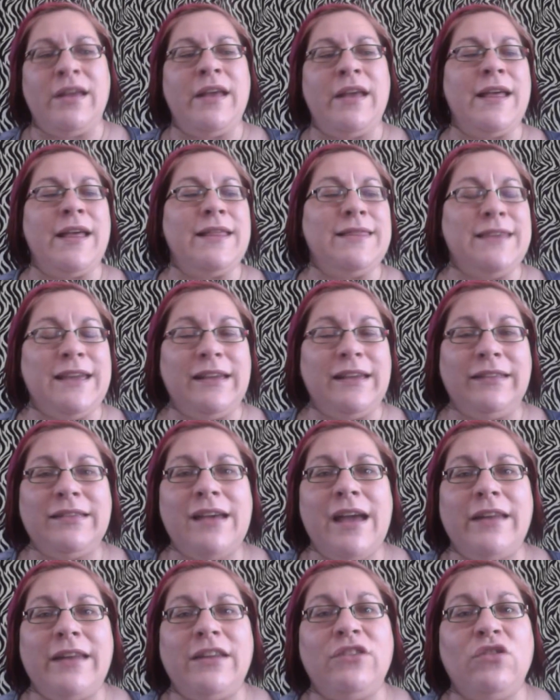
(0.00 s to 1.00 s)
These
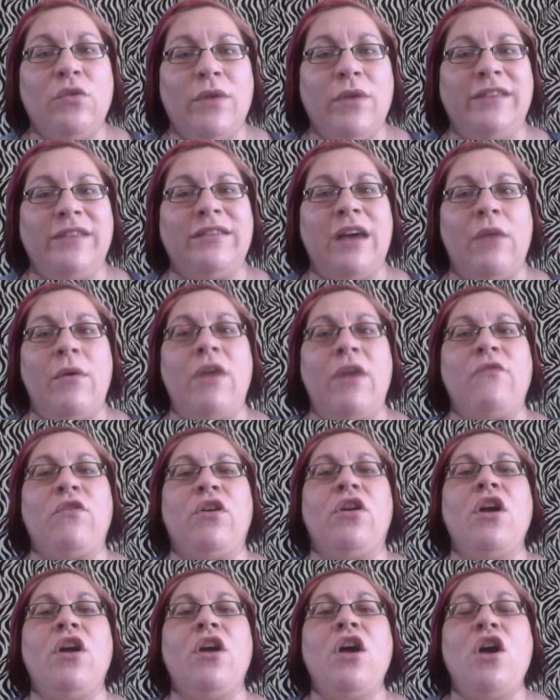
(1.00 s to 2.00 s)
kind of toys,
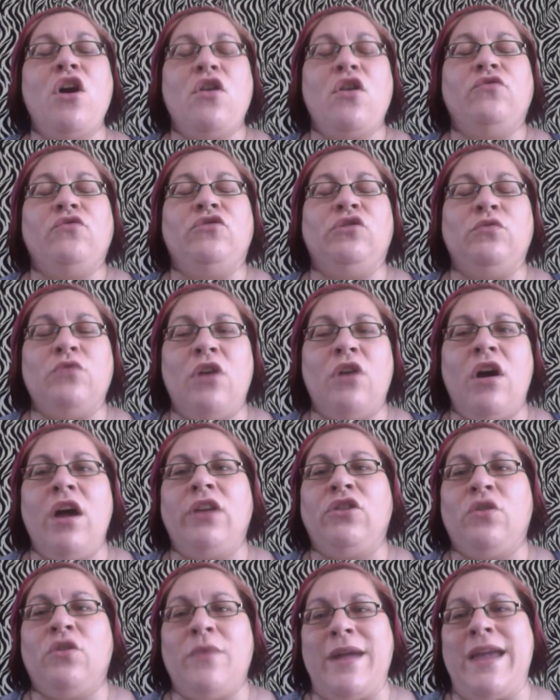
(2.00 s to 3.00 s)
however, do
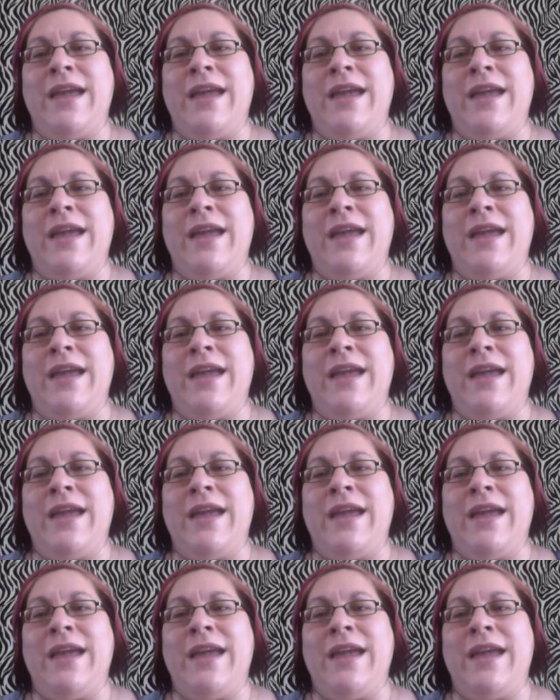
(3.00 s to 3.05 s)
not go